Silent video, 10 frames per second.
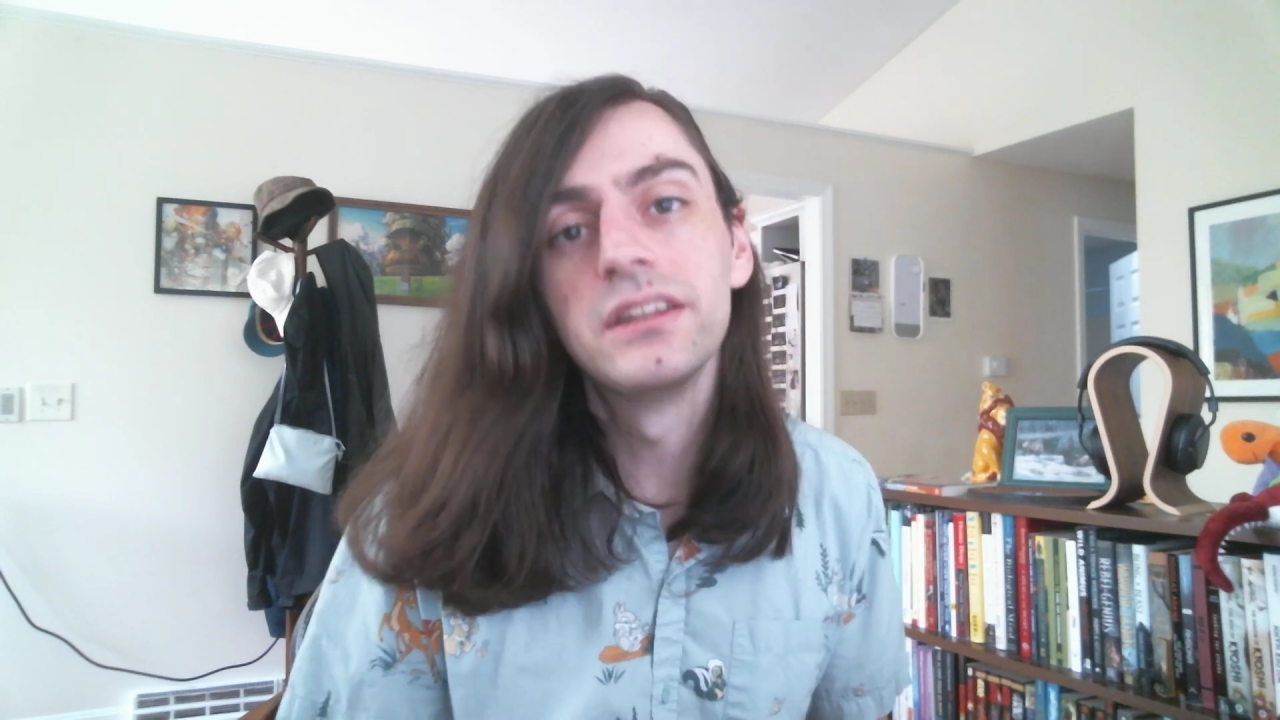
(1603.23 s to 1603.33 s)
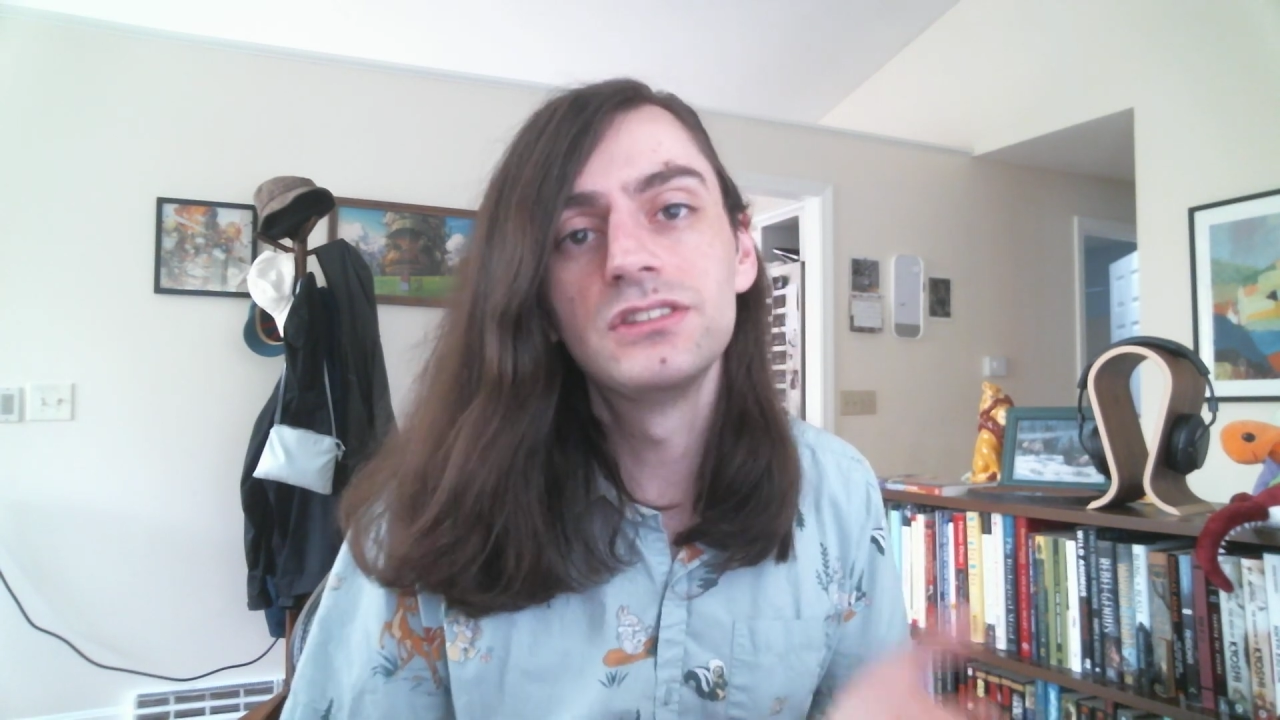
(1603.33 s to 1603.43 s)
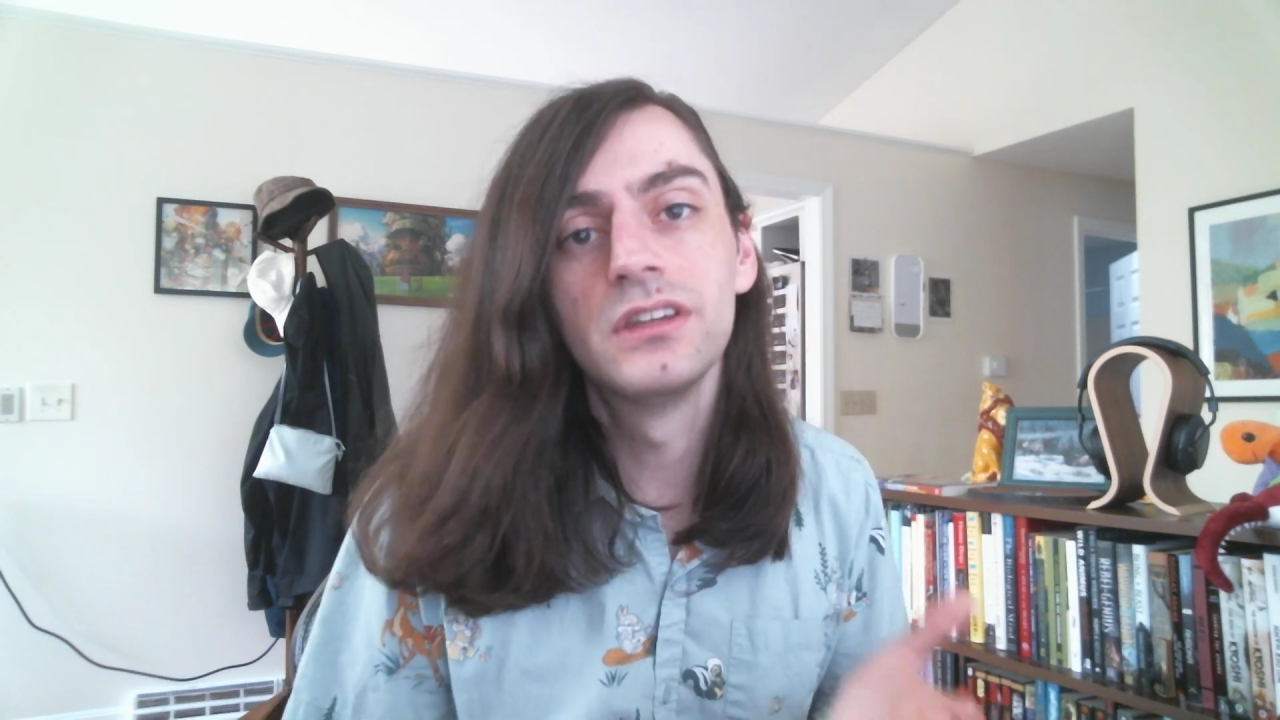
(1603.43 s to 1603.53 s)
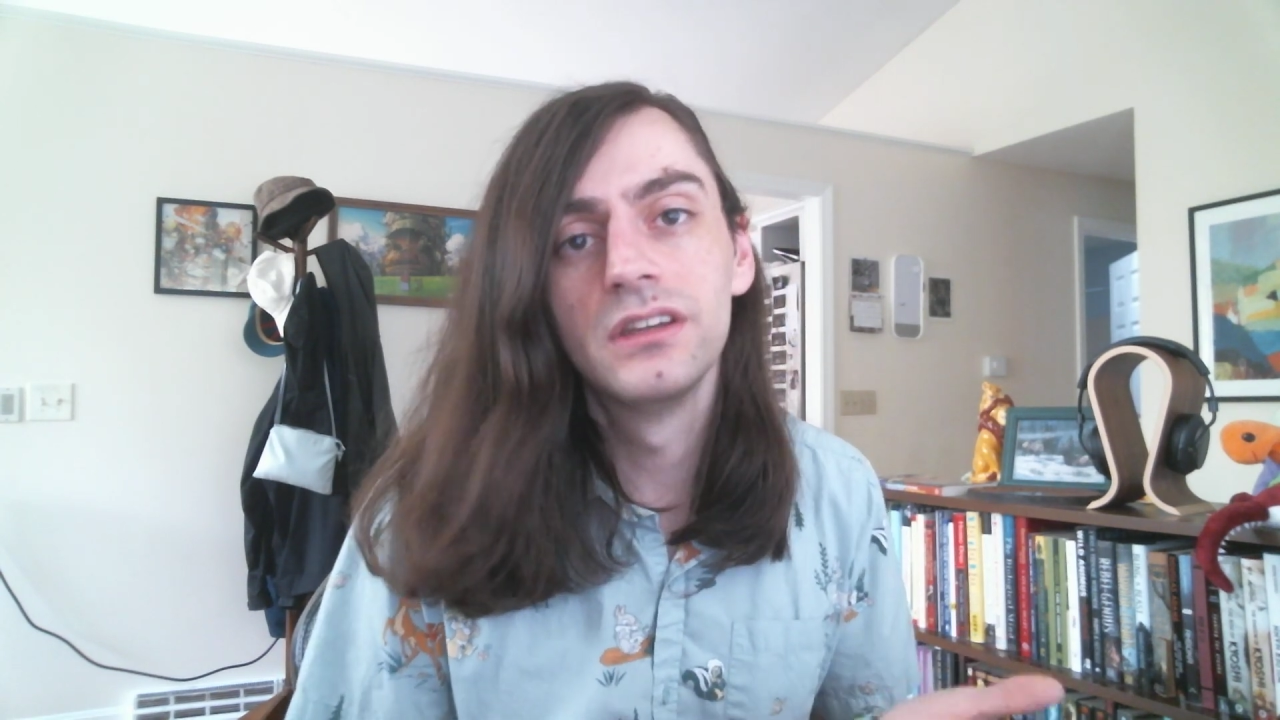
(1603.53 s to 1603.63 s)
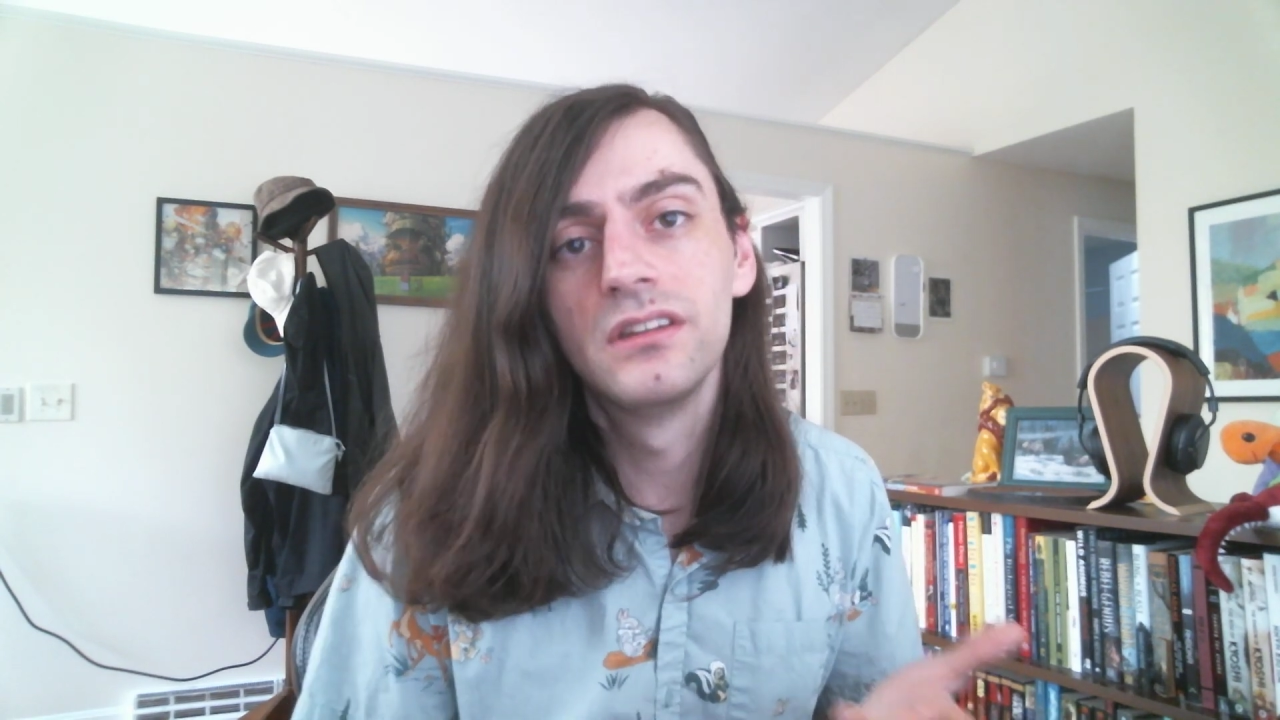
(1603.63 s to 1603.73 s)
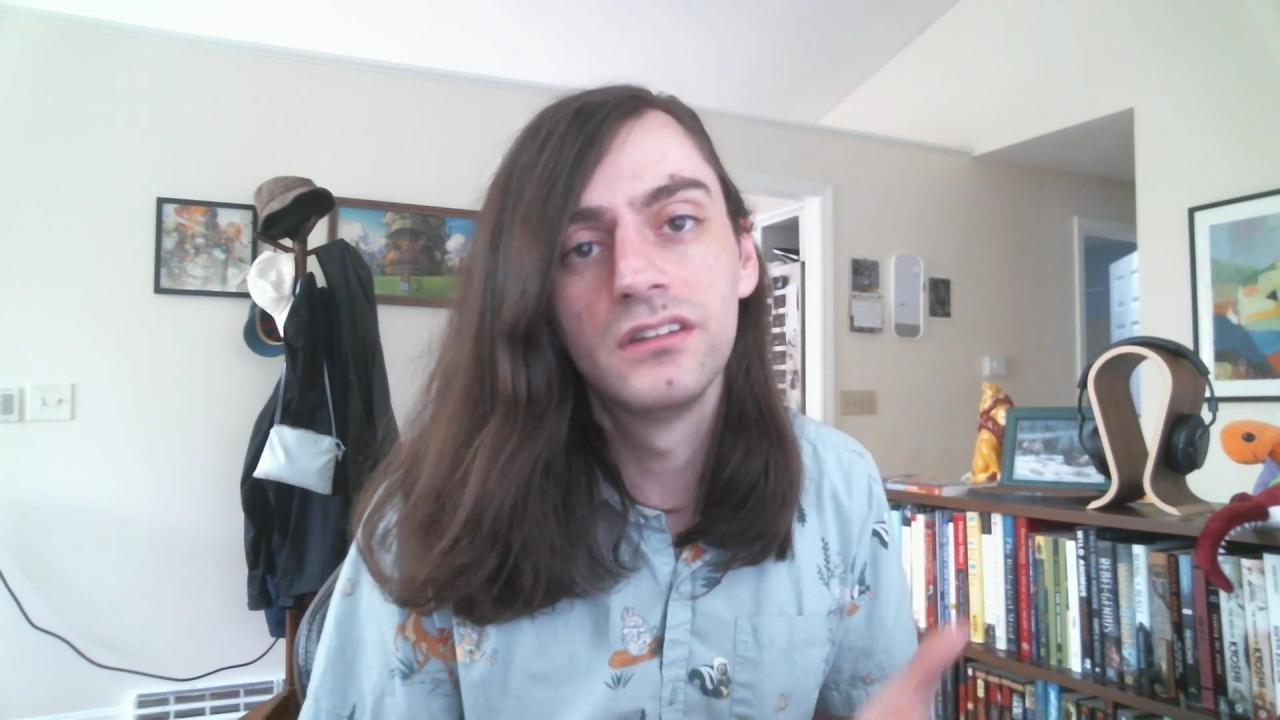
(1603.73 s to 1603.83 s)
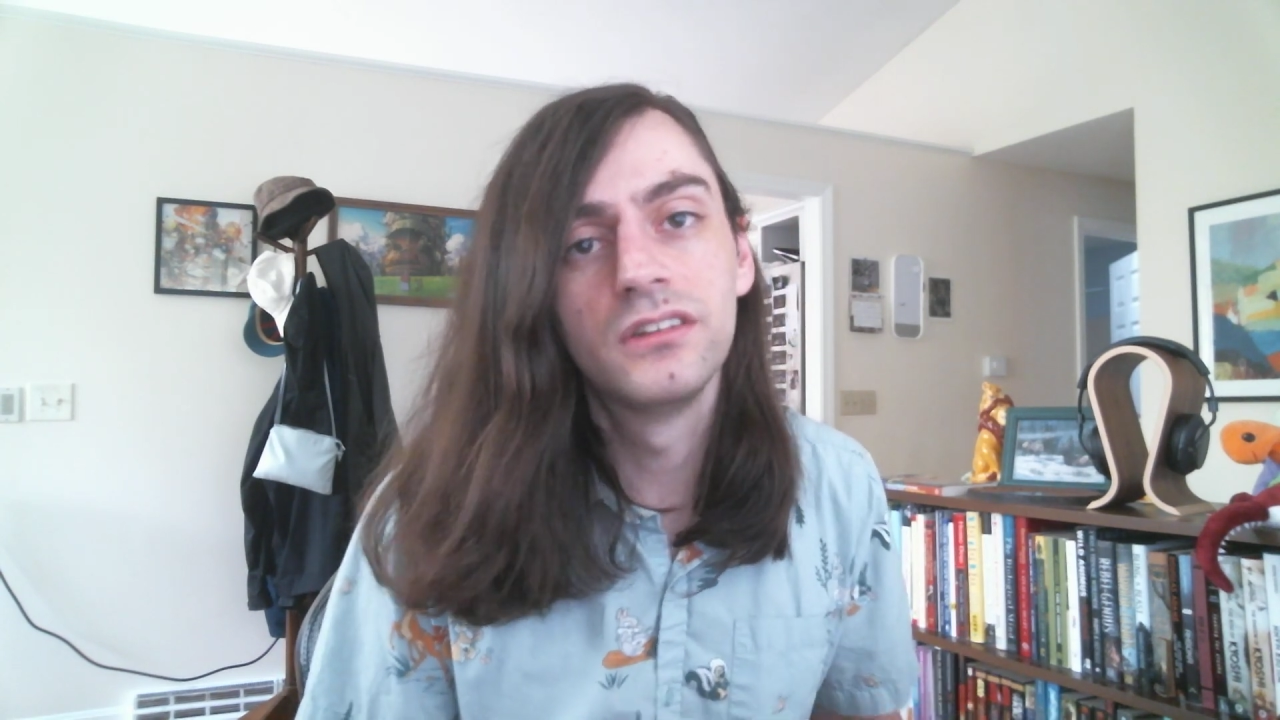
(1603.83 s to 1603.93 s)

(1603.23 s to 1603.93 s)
to